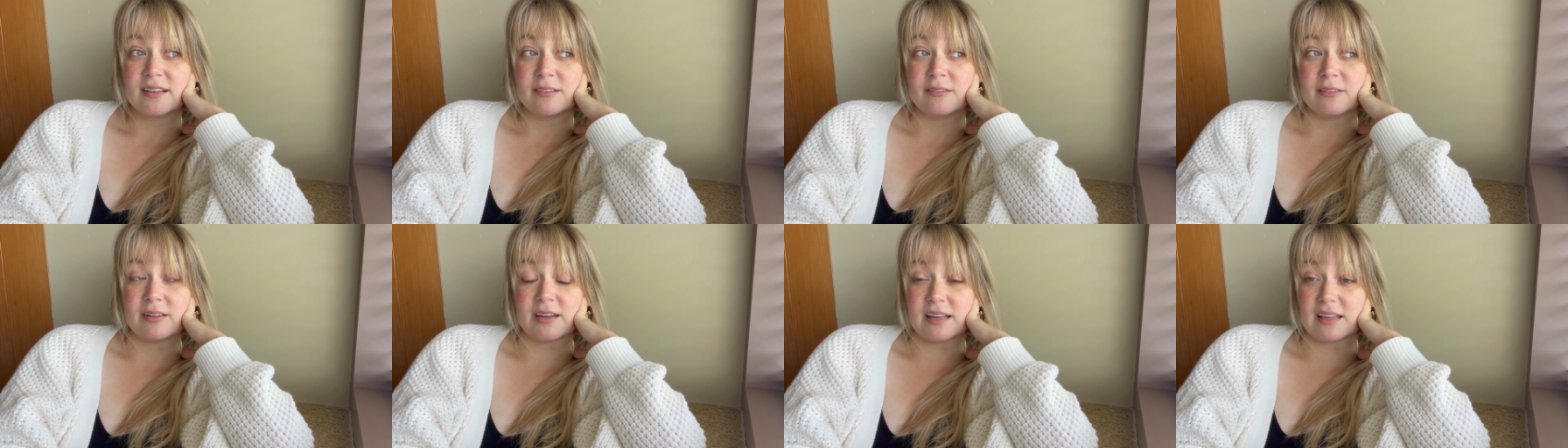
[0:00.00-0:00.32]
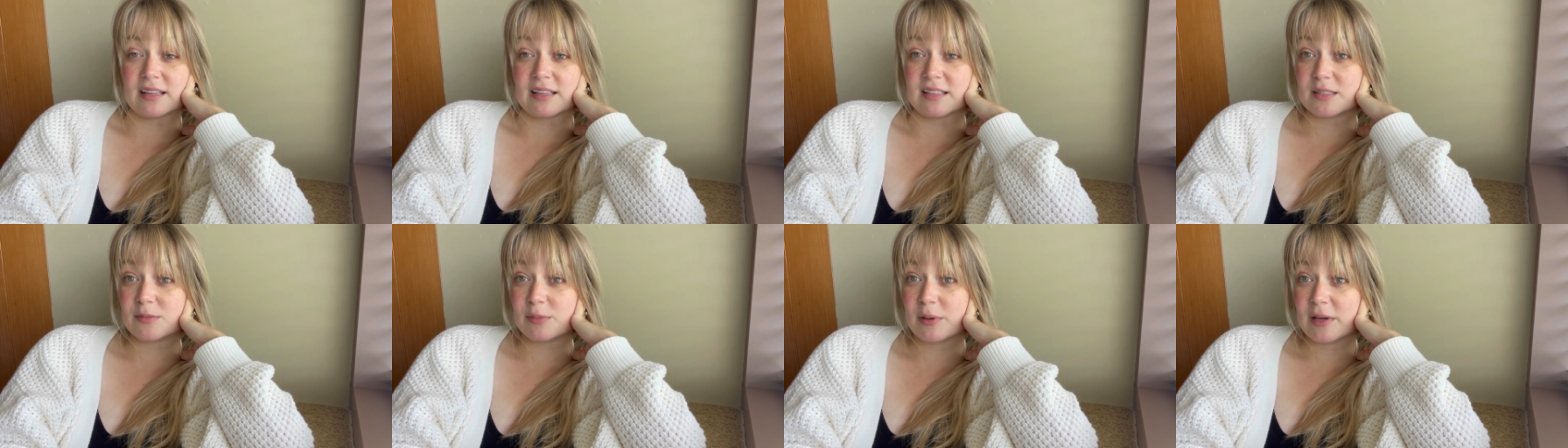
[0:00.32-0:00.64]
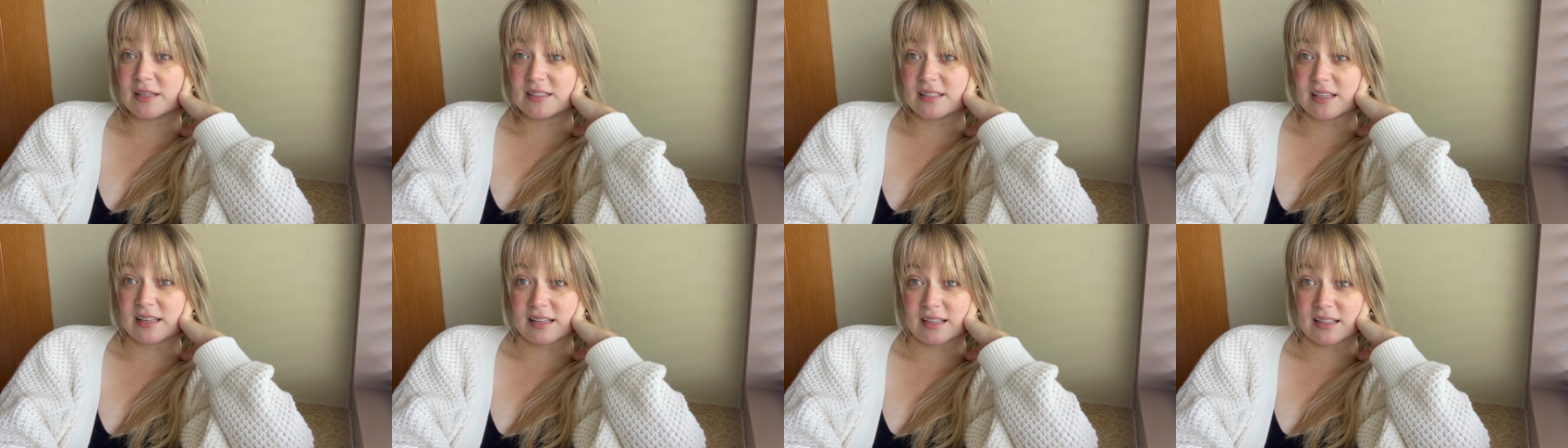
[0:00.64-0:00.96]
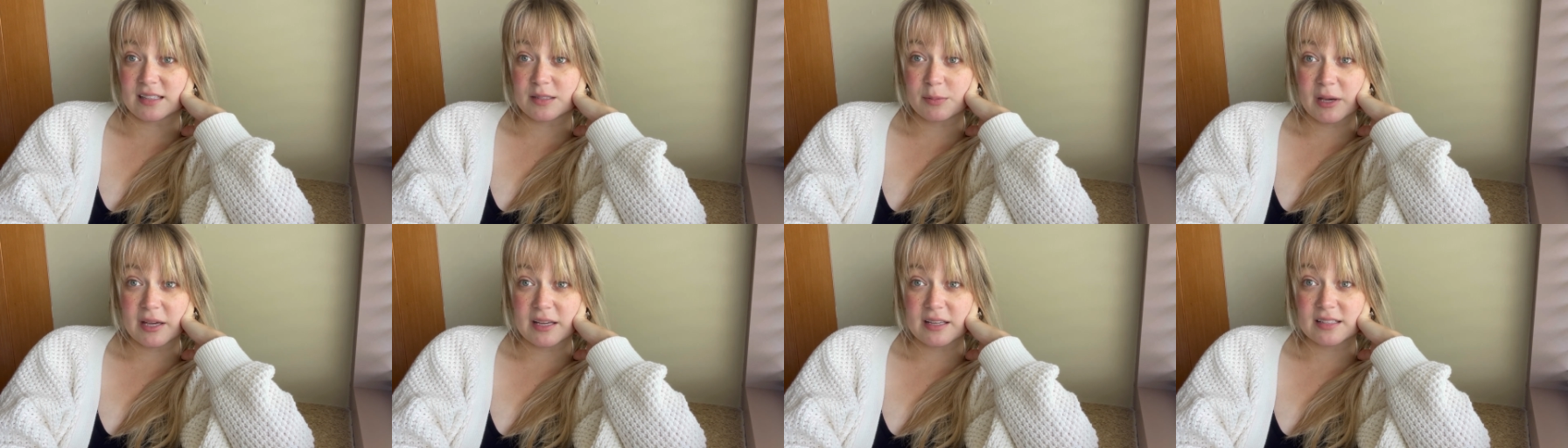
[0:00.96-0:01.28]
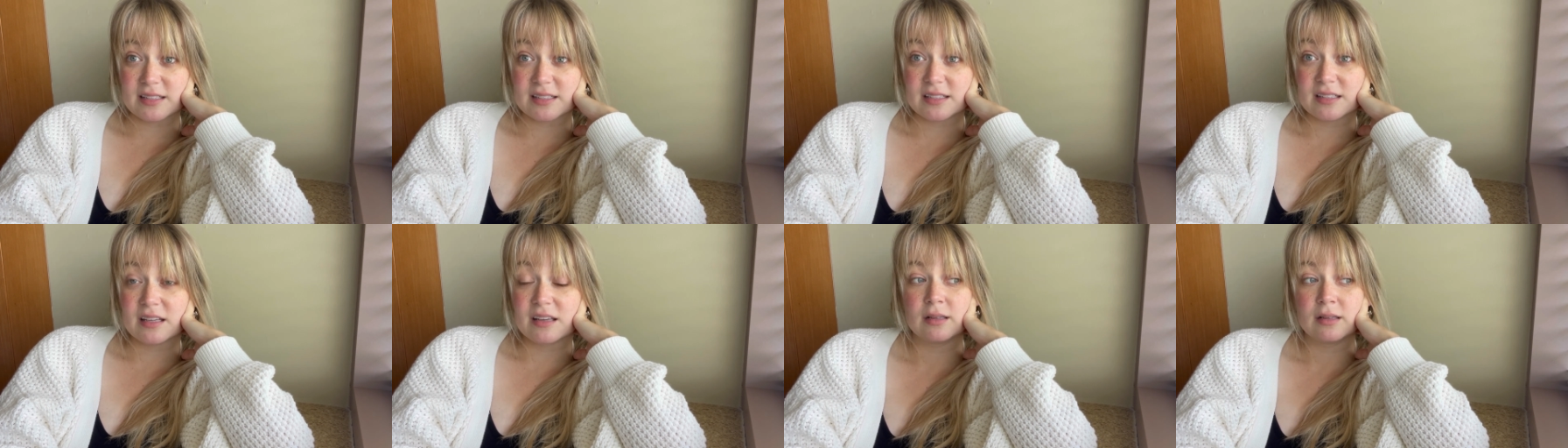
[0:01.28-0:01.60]
When I need space, I need
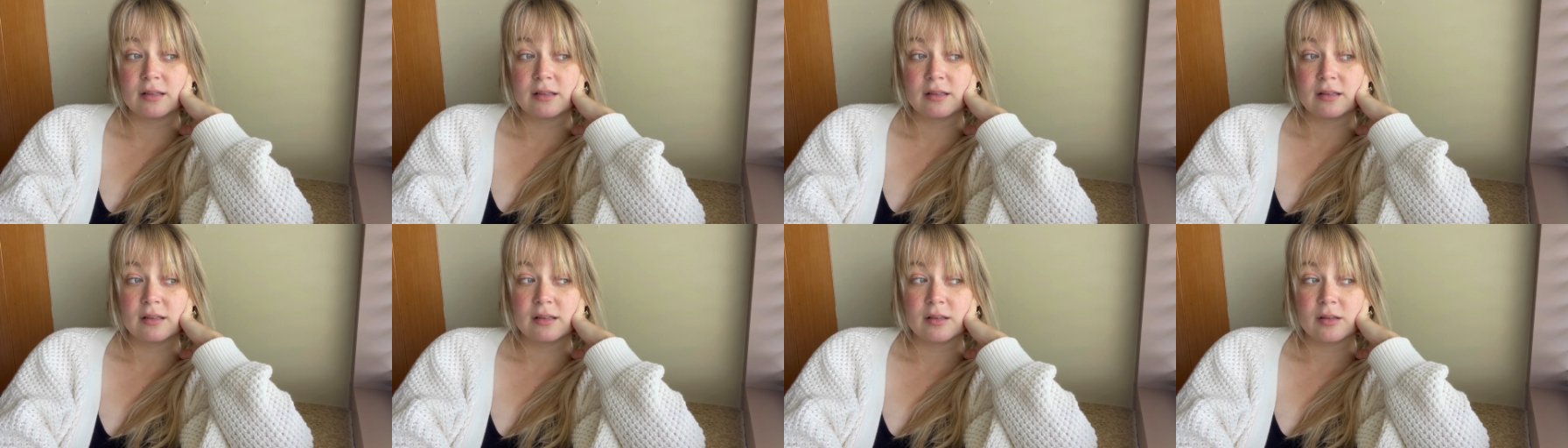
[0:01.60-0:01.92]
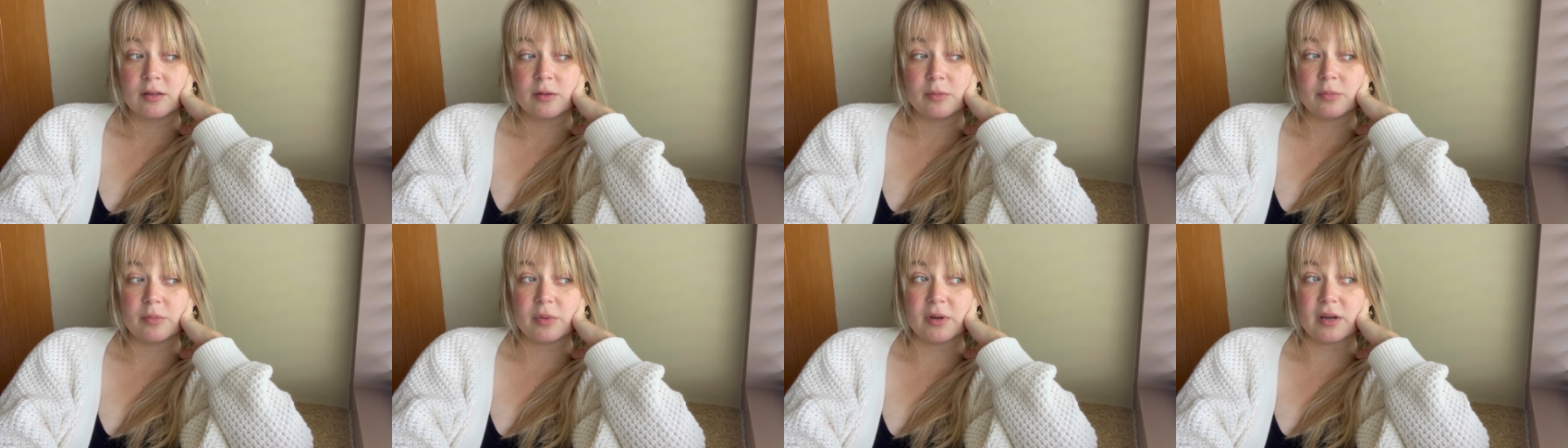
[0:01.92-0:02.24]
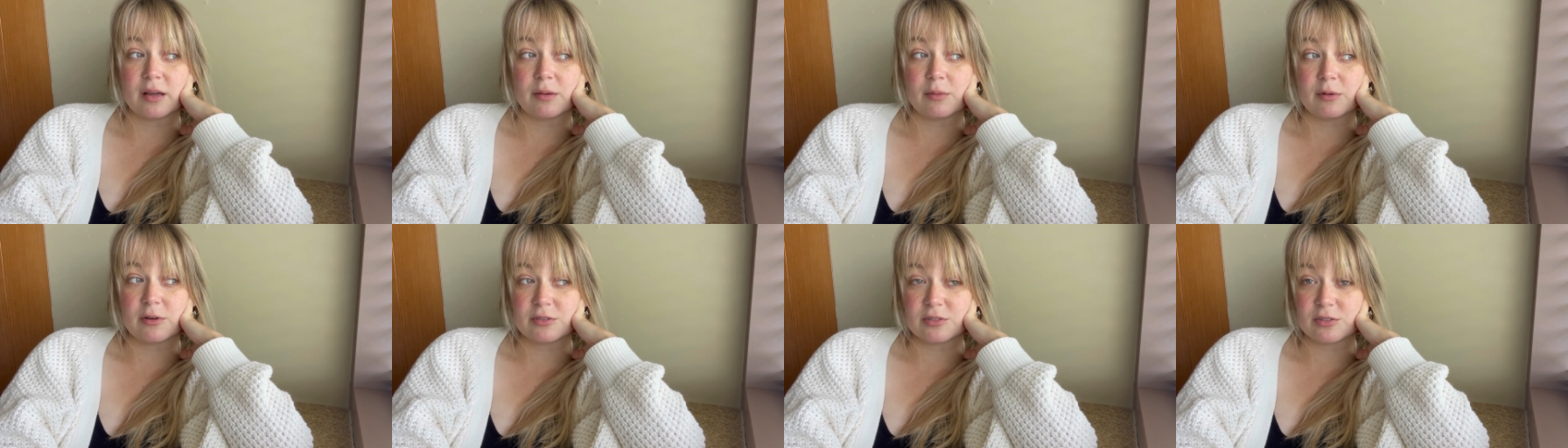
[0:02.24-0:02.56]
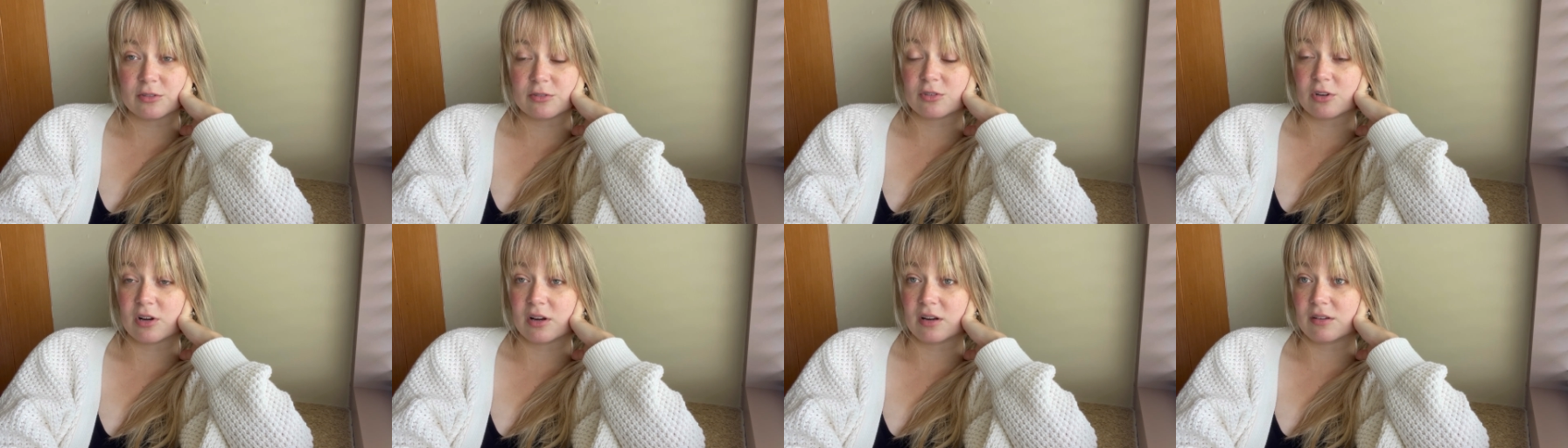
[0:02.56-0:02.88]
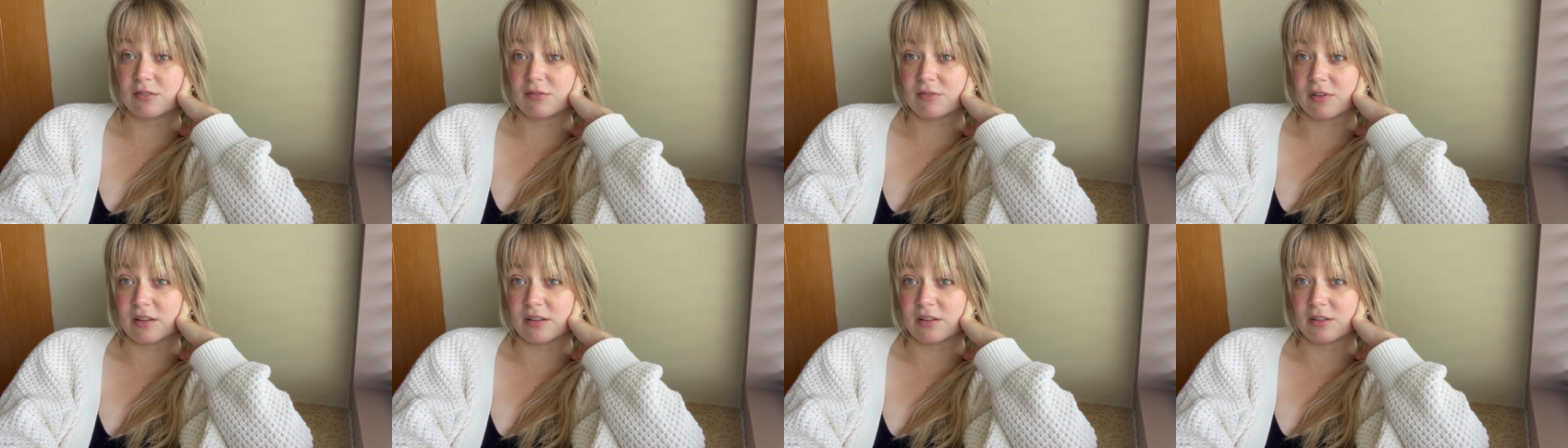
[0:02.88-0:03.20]
space. But I'm also trying to
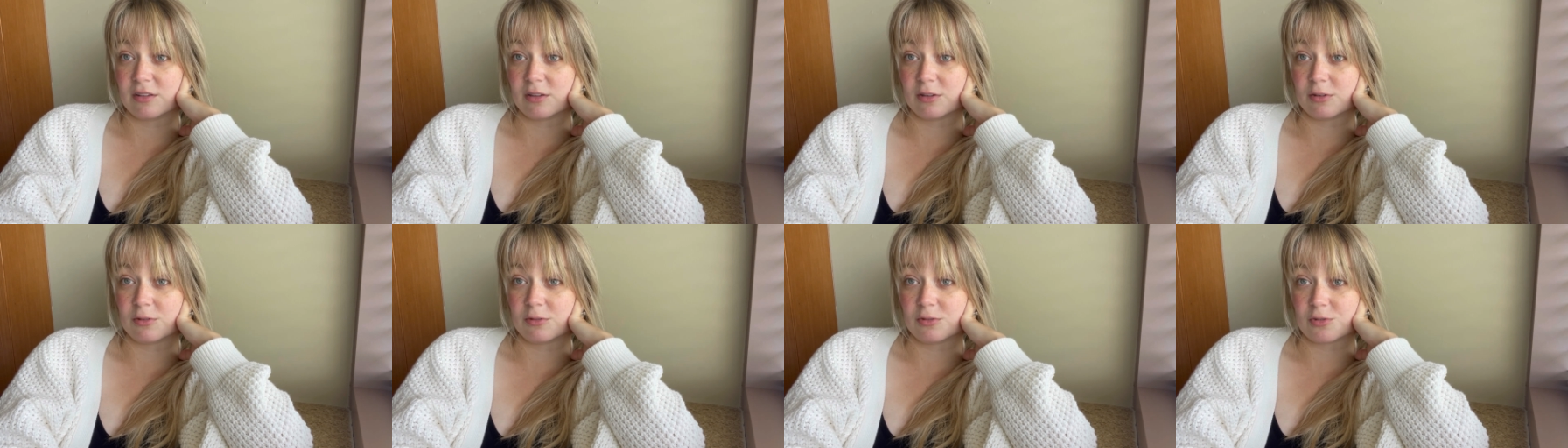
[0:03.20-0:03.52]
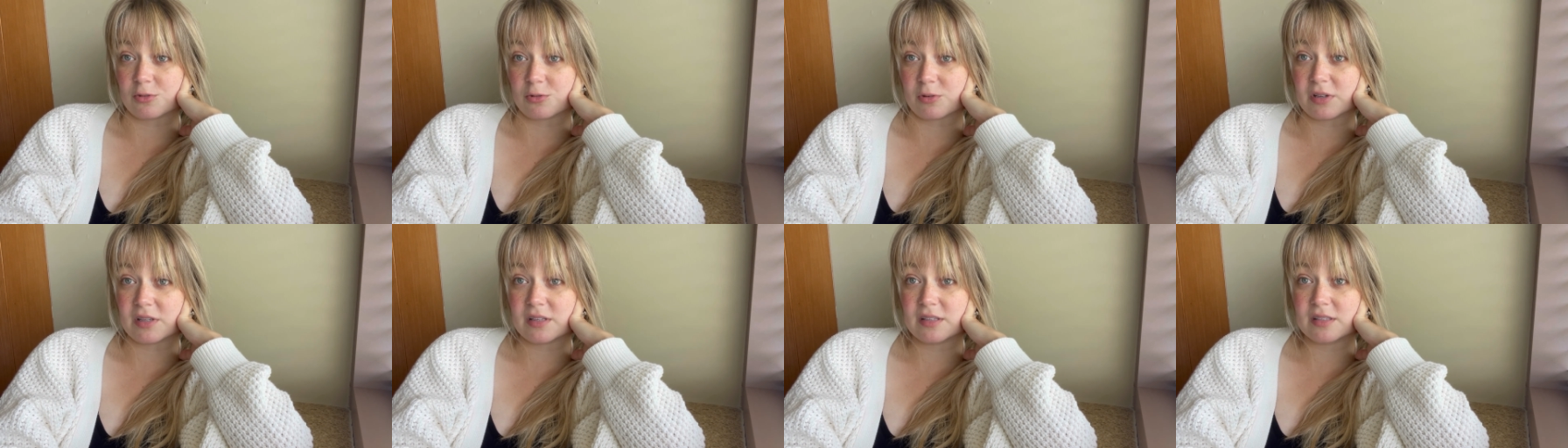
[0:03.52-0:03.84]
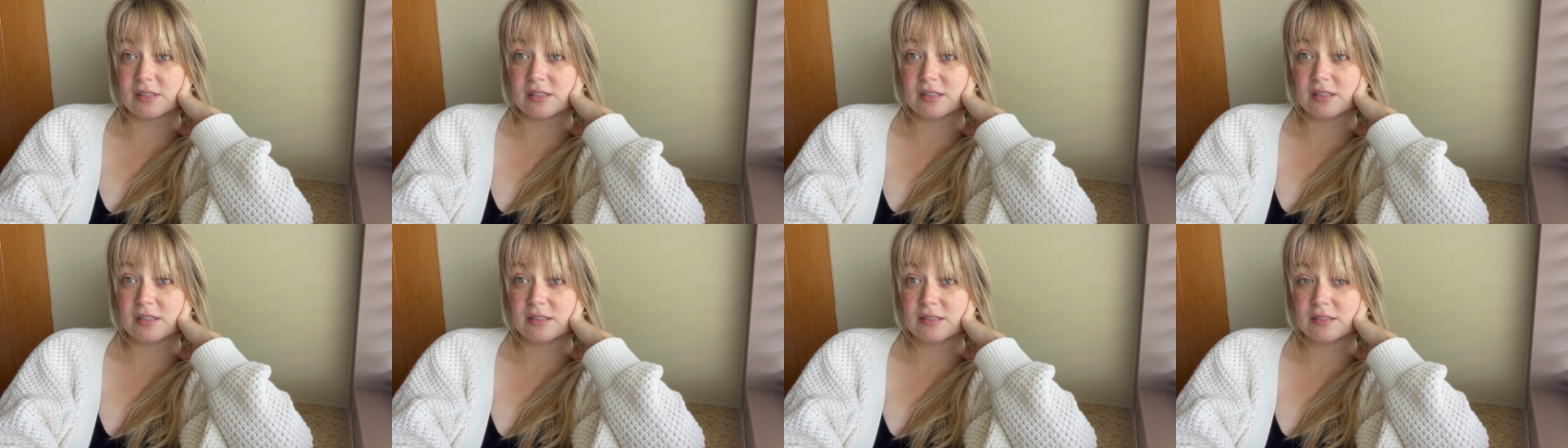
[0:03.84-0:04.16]
find the little joys.